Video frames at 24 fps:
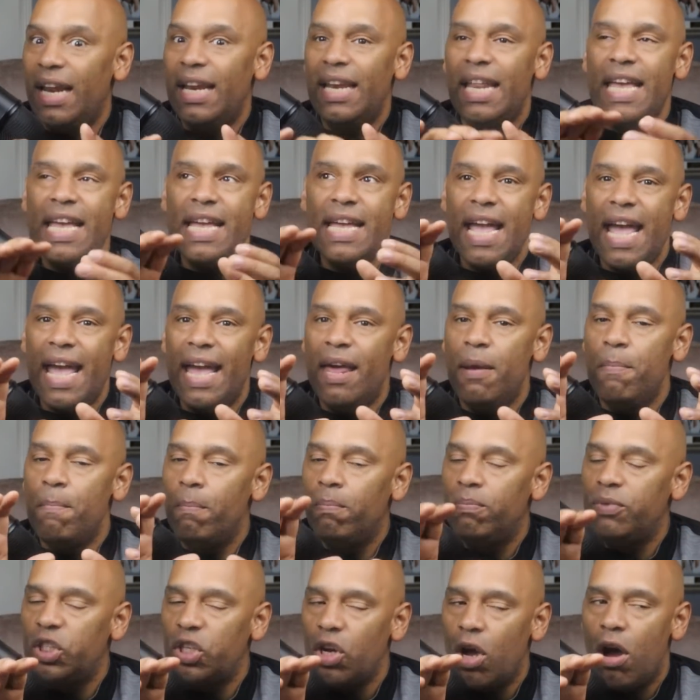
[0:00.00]
And
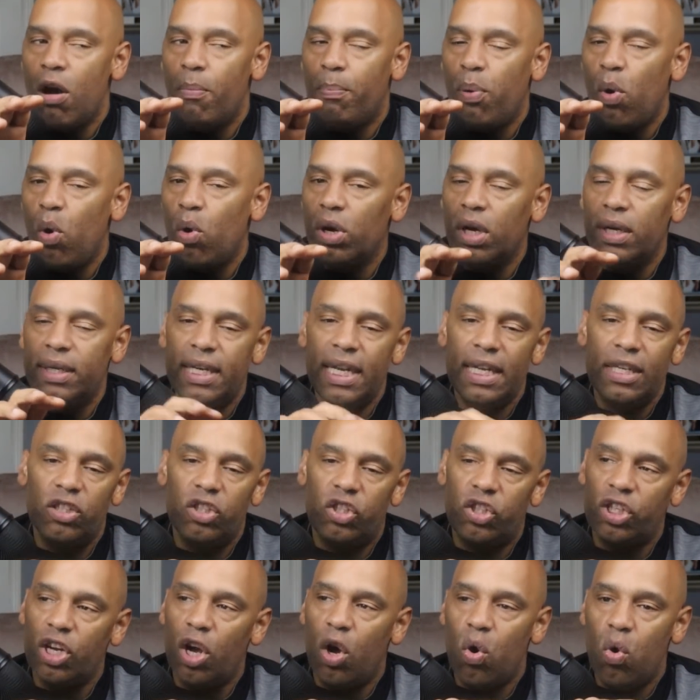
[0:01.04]
and Shawn Porter didn't
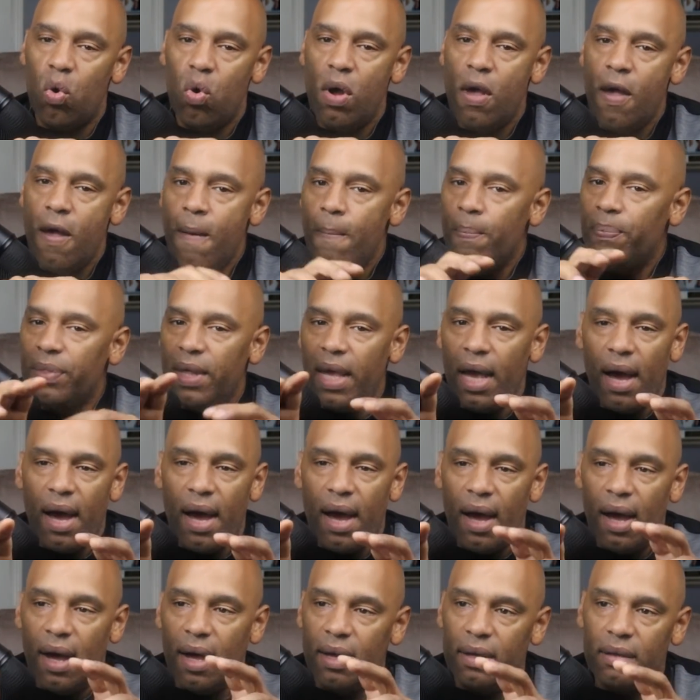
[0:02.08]
show
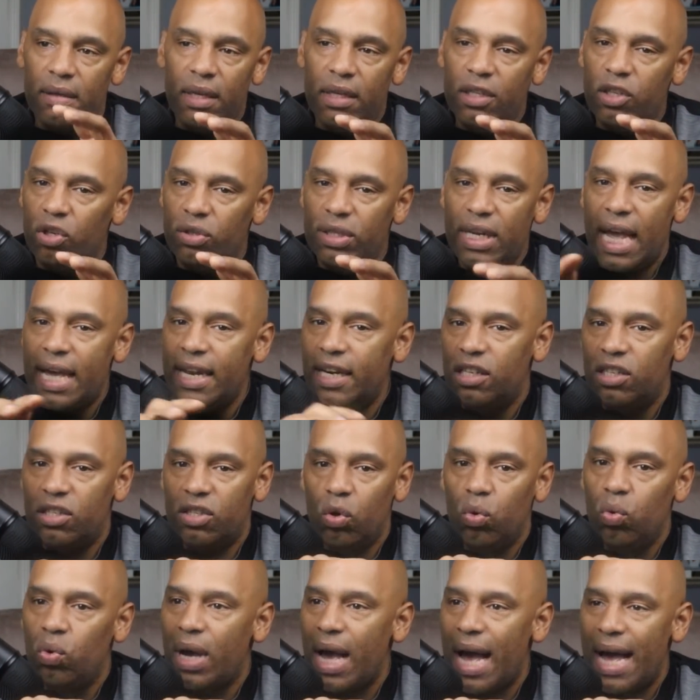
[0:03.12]
uh, Yordanis
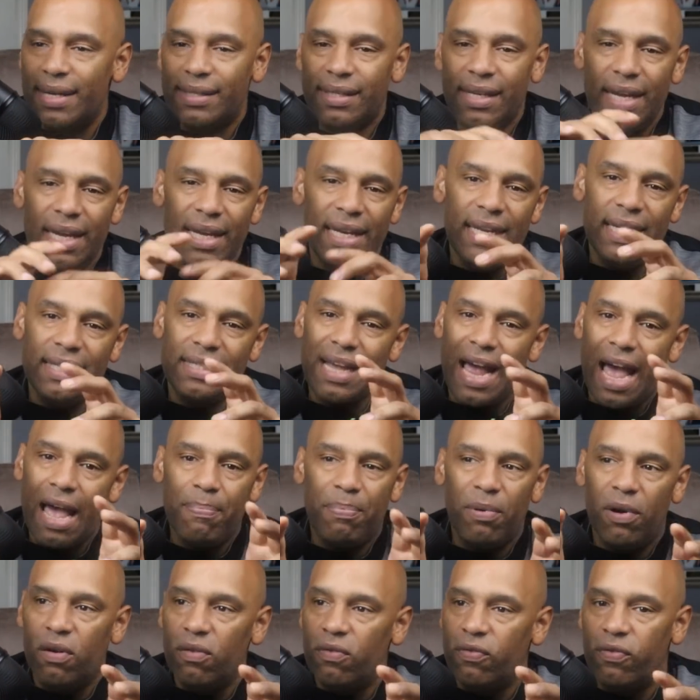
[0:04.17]
Ugas any
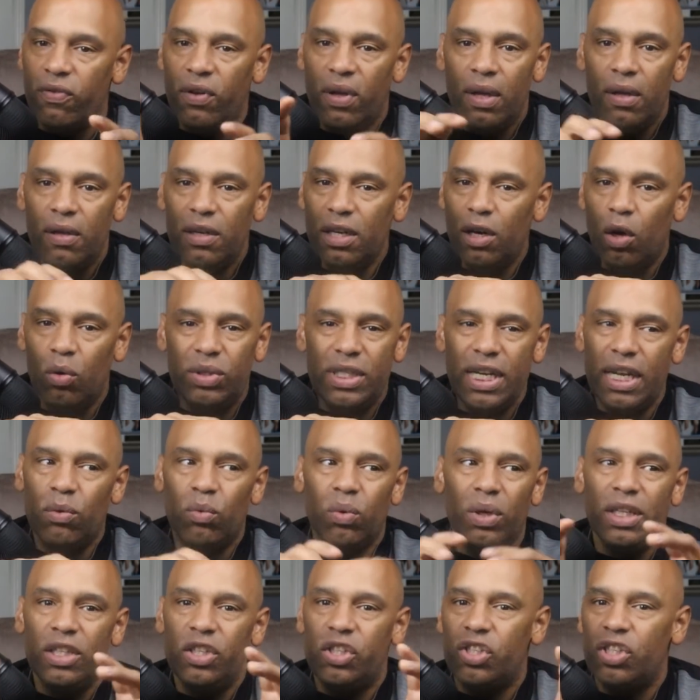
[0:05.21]
type of you know didn't
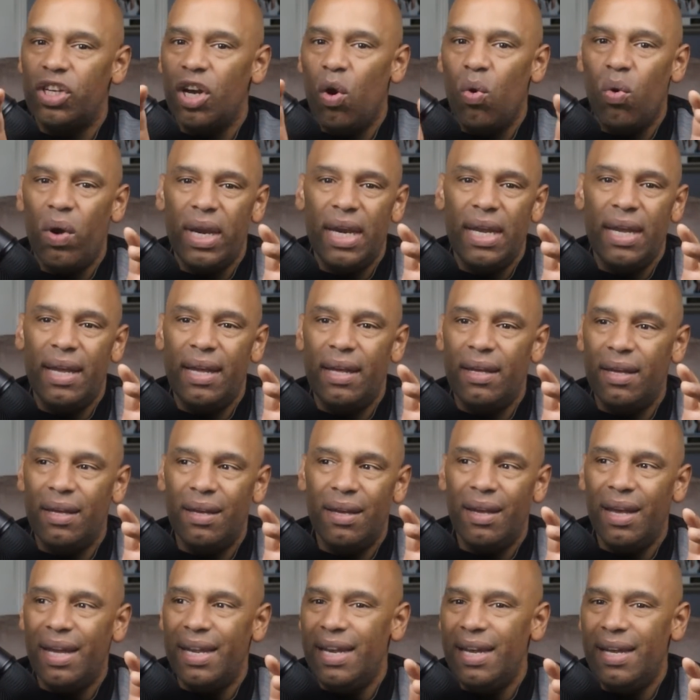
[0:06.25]
really show any
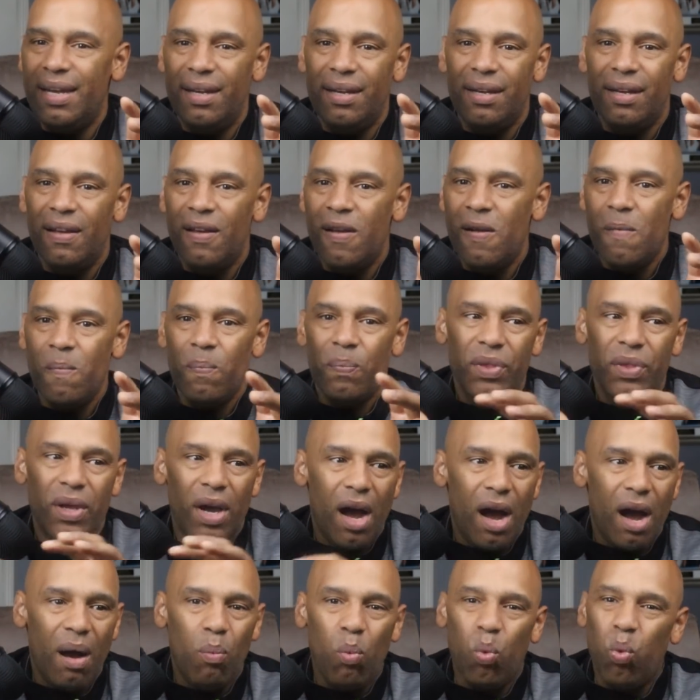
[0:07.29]
any
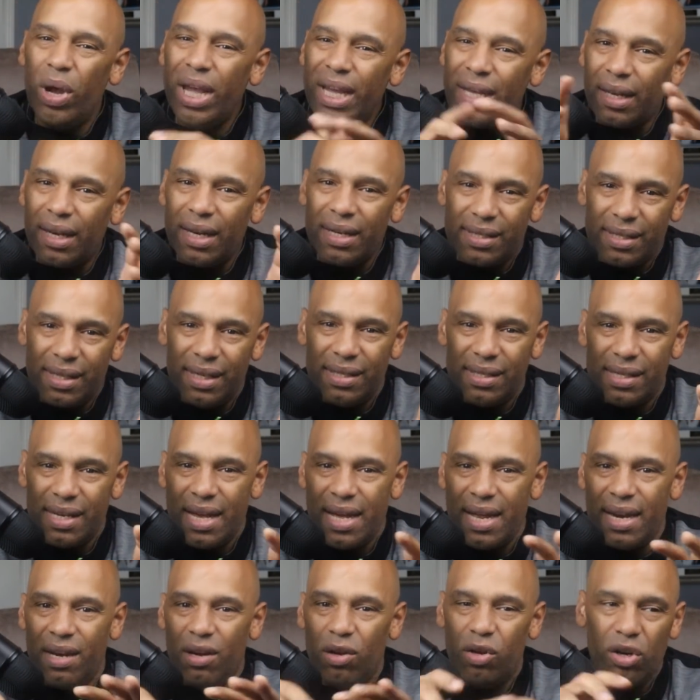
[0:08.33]
um, weaknesses
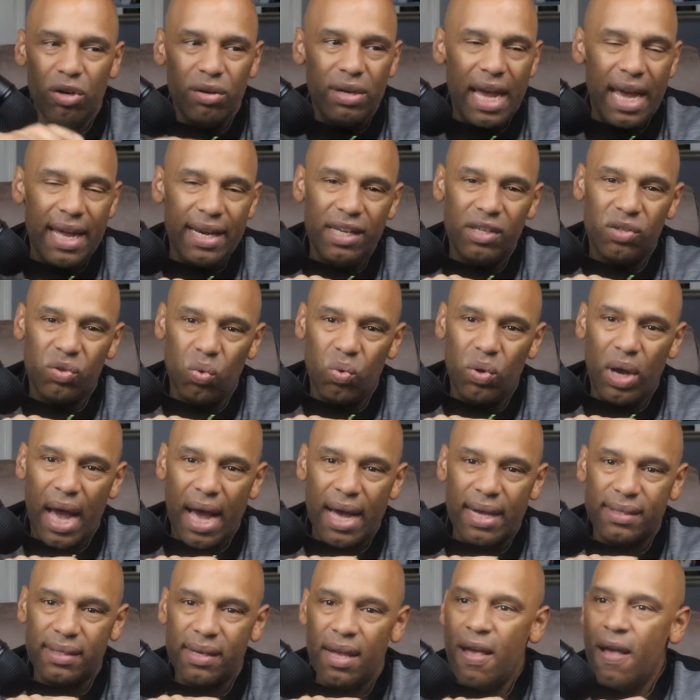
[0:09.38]
in Yordanis
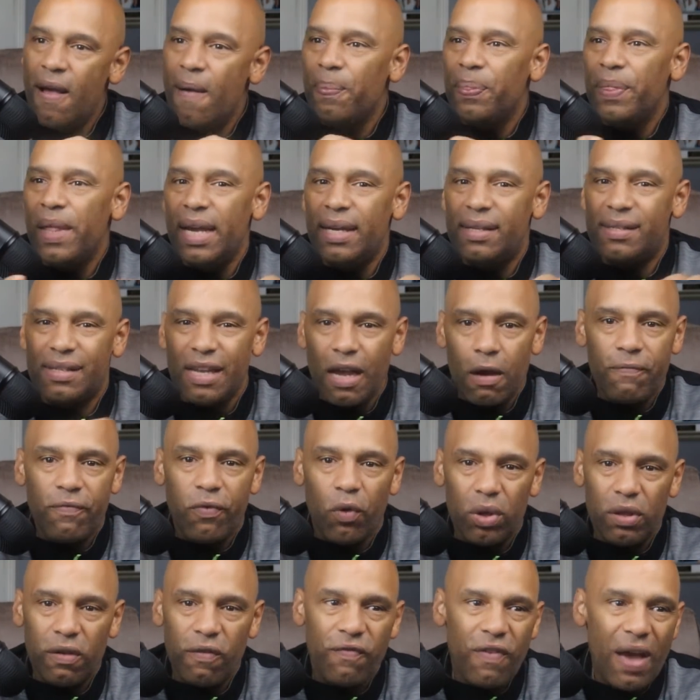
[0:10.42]
Ugas, except
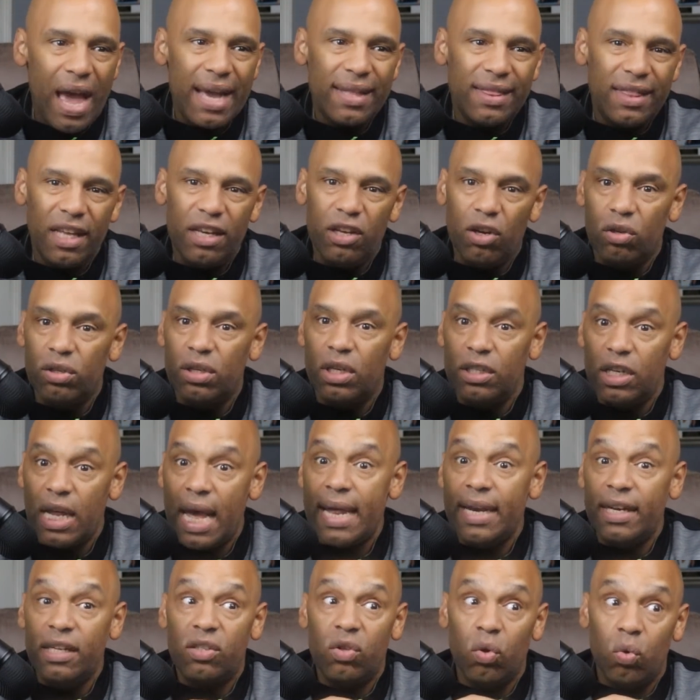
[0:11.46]
for the fact that
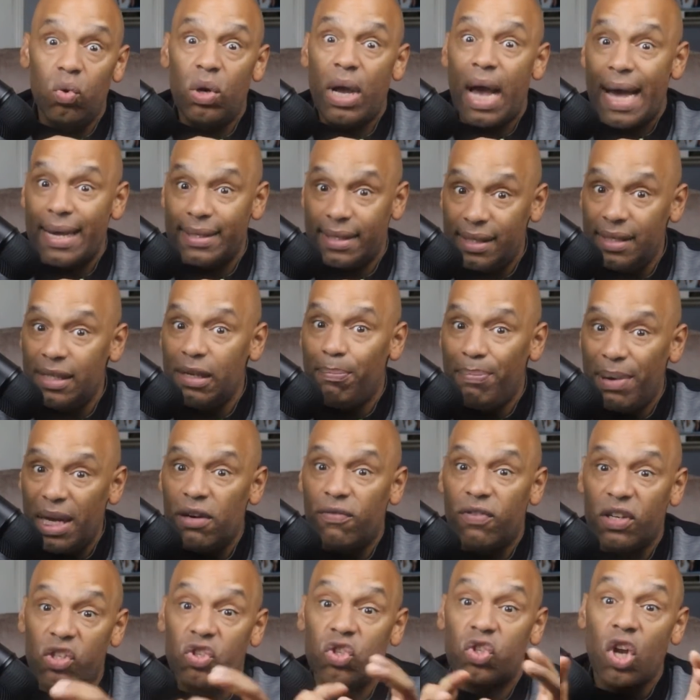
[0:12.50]
Yordanis Ugas is a bit
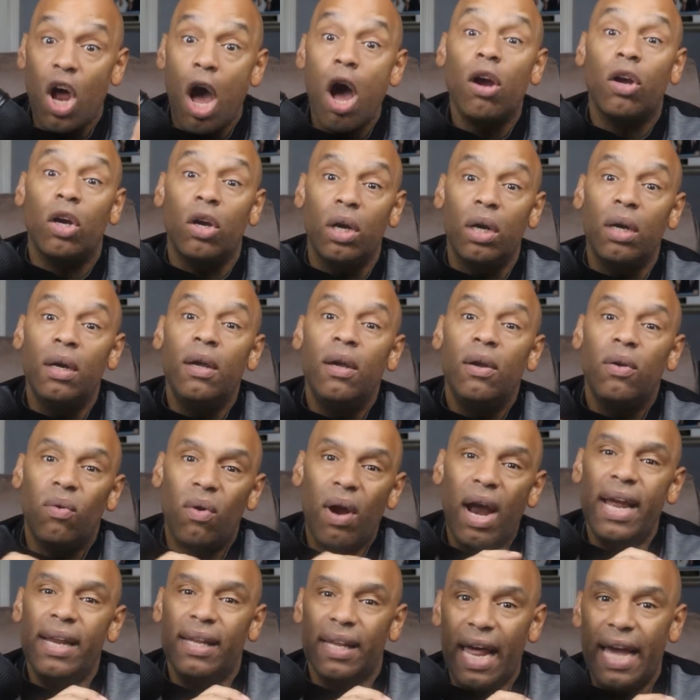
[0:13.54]
of a stalker right?